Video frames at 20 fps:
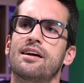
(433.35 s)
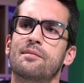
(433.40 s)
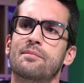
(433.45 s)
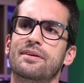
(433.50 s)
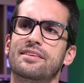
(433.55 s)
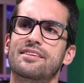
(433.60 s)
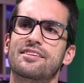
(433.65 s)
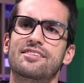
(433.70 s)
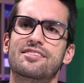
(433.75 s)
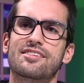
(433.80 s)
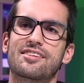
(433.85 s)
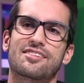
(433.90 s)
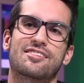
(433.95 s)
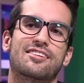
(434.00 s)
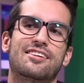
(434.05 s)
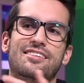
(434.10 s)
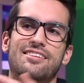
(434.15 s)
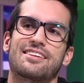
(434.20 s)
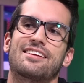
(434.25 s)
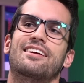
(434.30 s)
But that's just
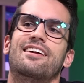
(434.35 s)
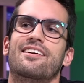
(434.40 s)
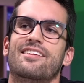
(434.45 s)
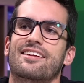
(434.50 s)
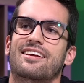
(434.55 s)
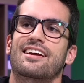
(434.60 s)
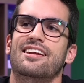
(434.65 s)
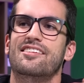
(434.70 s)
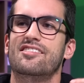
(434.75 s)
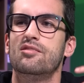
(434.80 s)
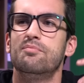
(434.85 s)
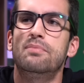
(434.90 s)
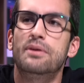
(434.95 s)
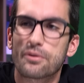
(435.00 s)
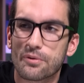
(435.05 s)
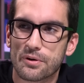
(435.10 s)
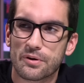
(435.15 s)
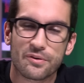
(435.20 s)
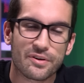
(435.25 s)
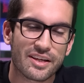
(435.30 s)
the, you know, the kind of
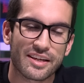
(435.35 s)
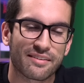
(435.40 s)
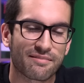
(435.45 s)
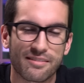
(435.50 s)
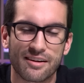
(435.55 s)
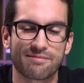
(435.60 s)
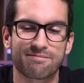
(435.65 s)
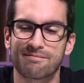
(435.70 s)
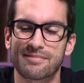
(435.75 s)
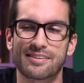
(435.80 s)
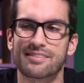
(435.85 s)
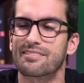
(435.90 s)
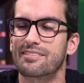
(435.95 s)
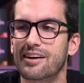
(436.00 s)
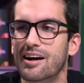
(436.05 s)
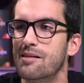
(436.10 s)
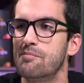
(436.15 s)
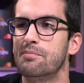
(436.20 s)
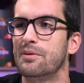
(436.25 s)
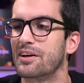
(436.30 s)
superiority
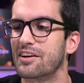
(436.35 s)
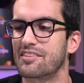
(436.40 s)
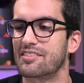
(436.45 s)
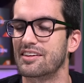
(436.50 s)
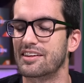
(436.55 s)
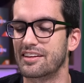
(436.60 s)
complex.